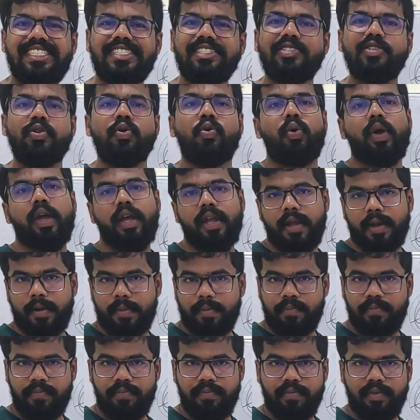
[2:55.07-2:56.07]
is
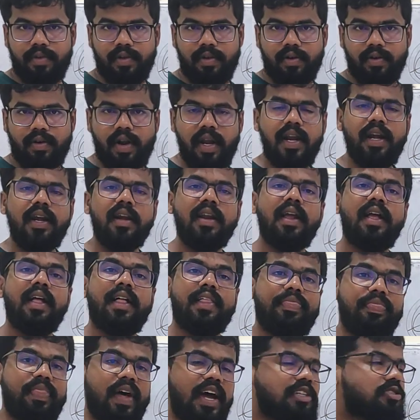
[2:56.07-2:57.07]
doing, right?
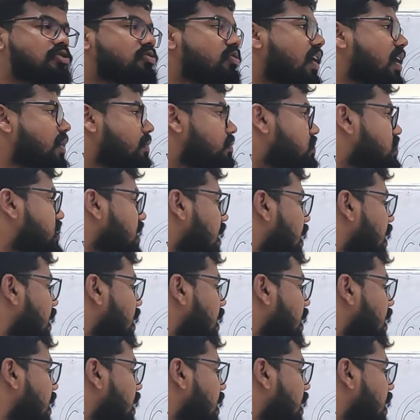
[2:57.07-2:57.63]
That's why I'm